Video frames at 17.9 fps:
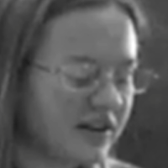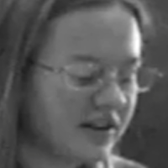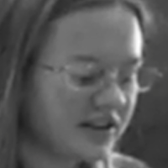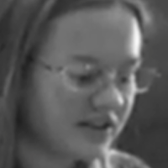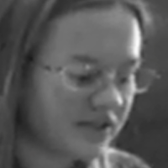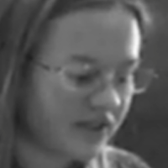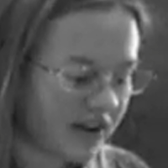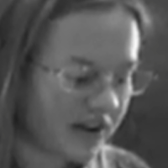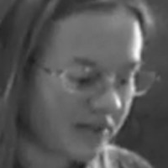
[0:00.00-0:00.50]
and
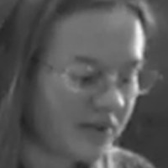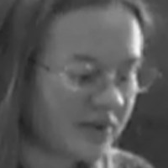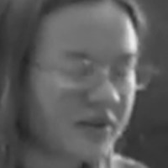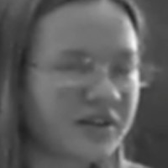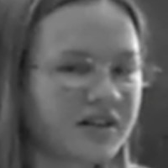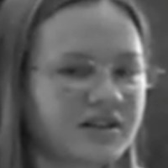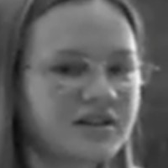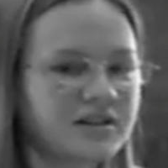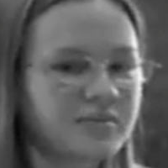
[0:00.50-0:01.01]
his family
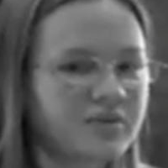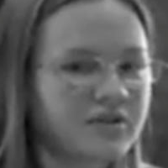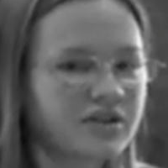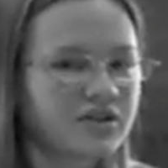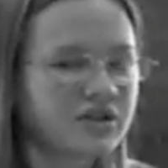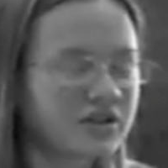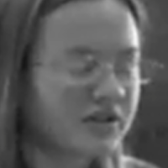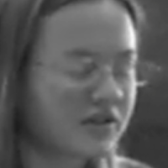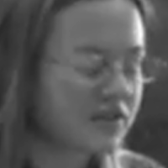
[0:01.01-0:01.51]
were the
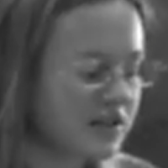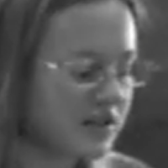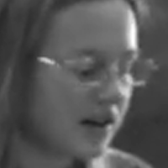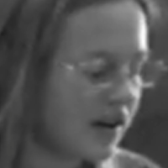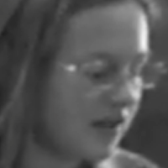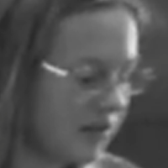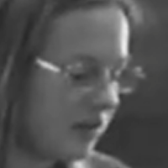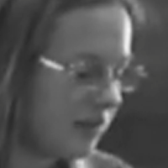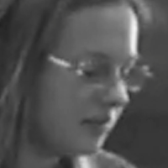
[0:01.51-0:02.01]
inspiration of this
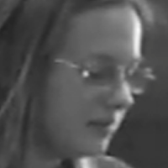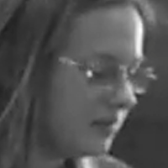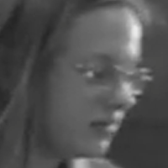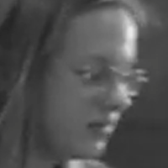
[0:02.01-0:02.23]
novel.